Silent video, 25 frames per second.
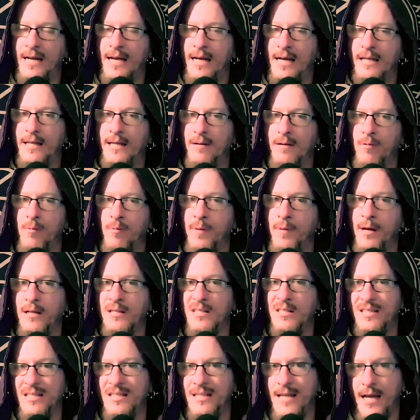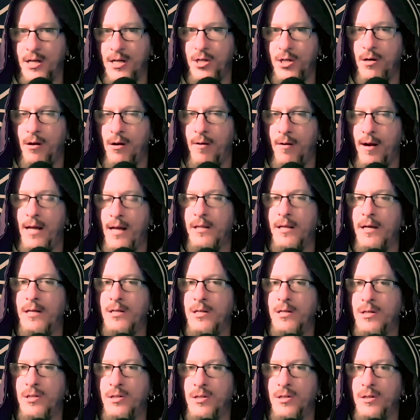had they remained stationary, had they
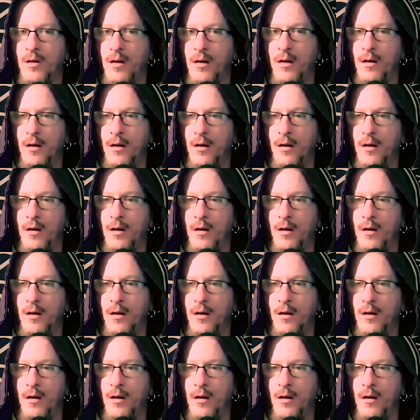just